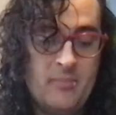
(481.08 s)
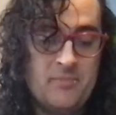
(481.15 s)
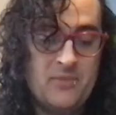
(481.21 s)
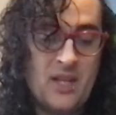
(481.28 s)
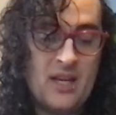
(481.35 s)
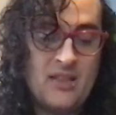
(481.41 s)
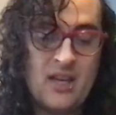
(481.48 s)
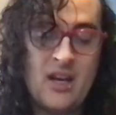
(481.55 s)

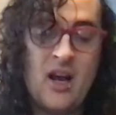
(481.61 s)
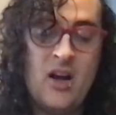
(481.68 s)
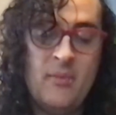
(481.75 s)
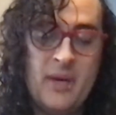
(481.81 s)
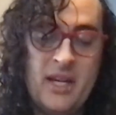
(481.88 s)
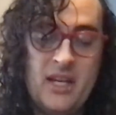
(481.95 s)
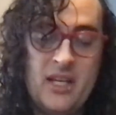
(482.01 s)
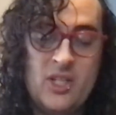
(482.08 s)
And then
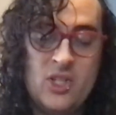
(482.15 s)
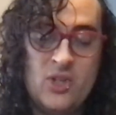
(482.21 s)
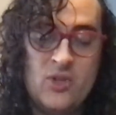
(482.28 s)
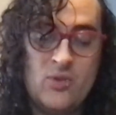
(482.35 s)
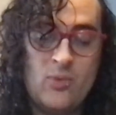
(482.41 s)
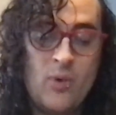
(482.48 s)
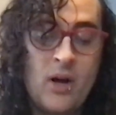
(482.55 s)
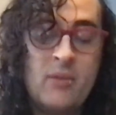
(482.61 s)
Ahmed issues
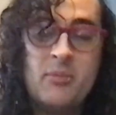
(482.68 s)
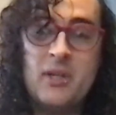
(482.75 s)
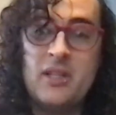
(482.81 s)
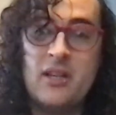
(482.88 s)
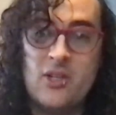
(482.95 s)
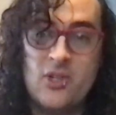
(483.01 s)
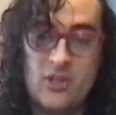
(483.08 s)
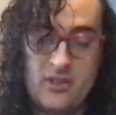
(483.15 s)
one
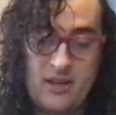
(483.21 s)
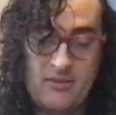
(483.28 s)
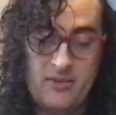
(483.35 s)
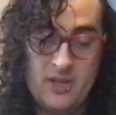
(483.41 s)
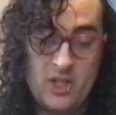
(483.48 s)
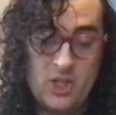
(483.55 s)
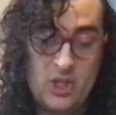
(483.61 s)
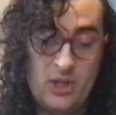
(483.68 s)
potential
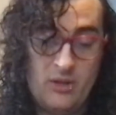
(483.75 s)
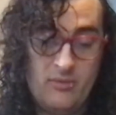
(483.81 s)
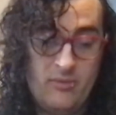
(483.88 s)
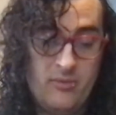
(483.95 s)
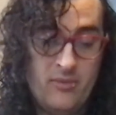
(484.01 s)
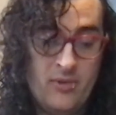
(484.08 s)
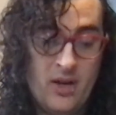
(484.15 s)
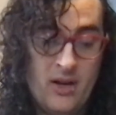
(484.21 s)
definition
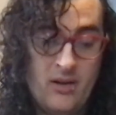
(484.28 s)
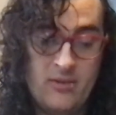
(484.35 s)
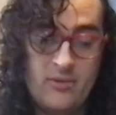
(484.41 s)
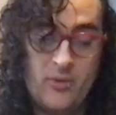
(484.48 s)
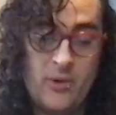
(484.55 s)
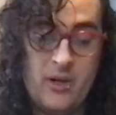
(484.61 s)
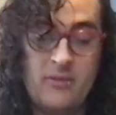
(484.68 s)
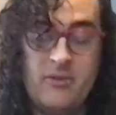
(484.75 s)
of
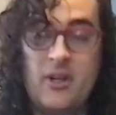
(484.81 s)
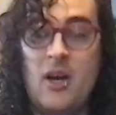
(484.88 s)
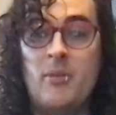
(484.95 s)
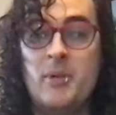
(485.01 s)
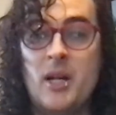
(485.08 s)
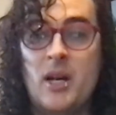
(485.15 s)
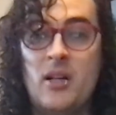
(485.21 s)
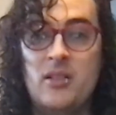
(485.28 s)
queer
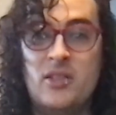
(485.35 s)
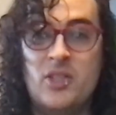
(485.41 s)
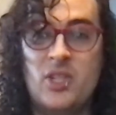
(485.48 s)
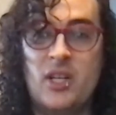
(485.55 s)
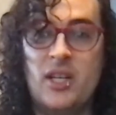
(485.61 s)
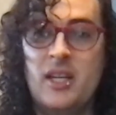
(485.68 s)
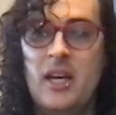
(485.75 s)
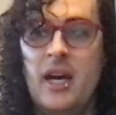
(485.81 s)

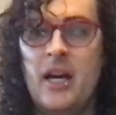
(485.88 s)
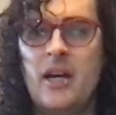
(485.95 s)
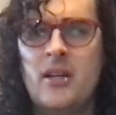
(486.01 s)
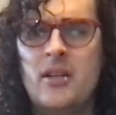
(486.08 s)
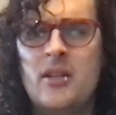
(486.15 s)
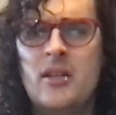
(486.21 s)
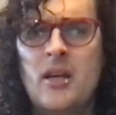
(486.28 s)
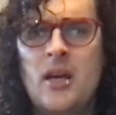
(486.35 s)
phenomenology,
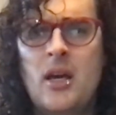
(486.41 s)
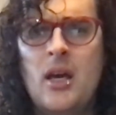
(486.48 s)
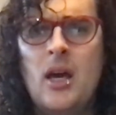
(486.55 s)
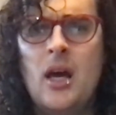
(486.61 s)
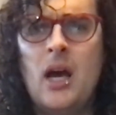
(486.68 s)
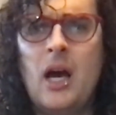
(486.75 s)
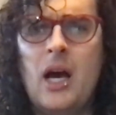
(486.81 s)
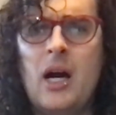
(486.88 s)

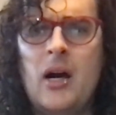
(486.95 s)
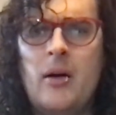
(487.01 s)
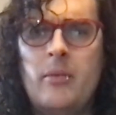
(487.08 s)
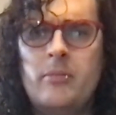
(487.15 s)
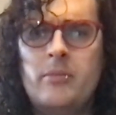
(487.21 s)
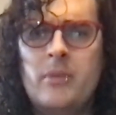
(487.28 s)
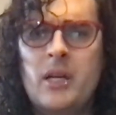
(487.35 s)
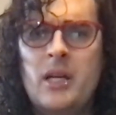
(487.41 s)

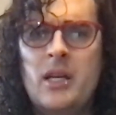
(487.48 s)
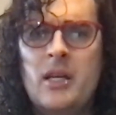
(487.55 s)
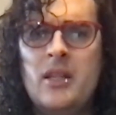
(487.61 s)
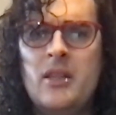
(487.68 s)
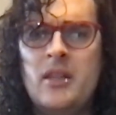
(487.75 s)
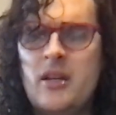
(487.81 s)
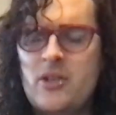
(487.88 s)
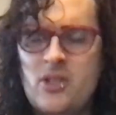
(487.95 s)
and
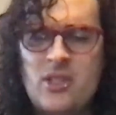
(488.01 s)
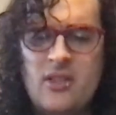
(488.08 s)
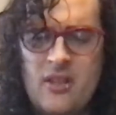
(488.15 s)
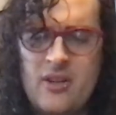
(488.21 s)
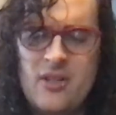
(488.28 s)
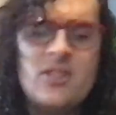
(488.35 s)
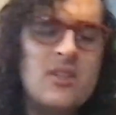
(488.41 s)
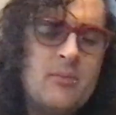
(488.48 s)

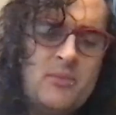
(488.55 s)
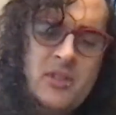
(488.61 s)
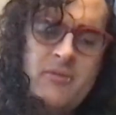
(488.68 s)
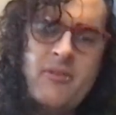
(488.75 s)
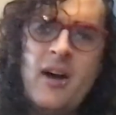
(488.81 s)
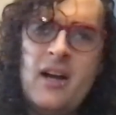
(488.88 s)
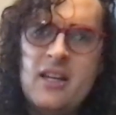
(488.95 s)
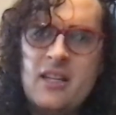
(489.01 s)
there's some
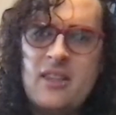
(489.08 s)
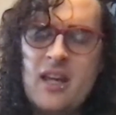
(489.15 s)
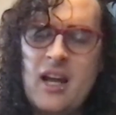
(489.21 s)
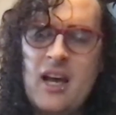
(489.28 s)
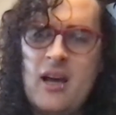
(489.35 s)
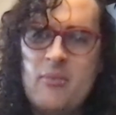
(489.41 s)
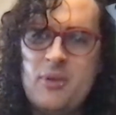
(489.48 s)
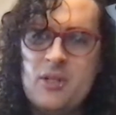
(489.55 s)
defining that
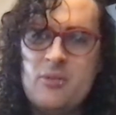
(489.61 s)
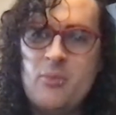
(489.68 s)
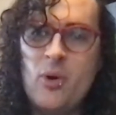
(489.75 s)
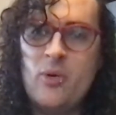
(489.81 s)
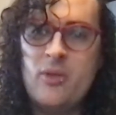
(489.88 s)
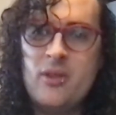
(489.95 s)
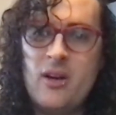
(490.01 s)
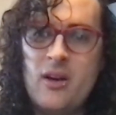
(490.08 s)
happens,
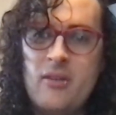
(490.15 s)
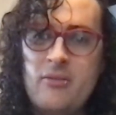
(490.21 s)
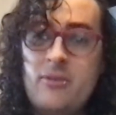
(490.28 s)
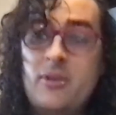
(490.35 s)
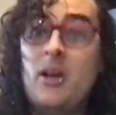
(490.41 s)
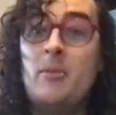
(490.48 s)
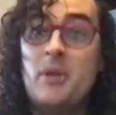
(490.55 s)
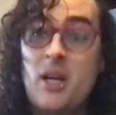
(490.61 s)
both of
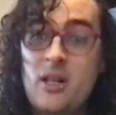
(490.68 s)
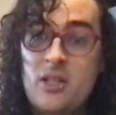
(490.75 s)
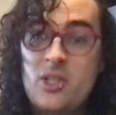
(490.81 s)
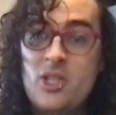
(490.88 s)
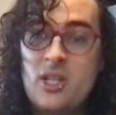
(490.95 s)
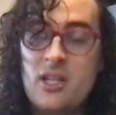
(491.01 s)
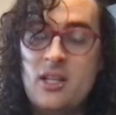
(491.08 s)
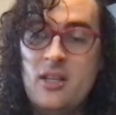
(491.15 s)

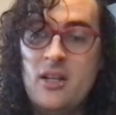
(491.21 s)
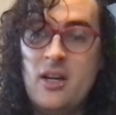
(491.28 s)
phenomenology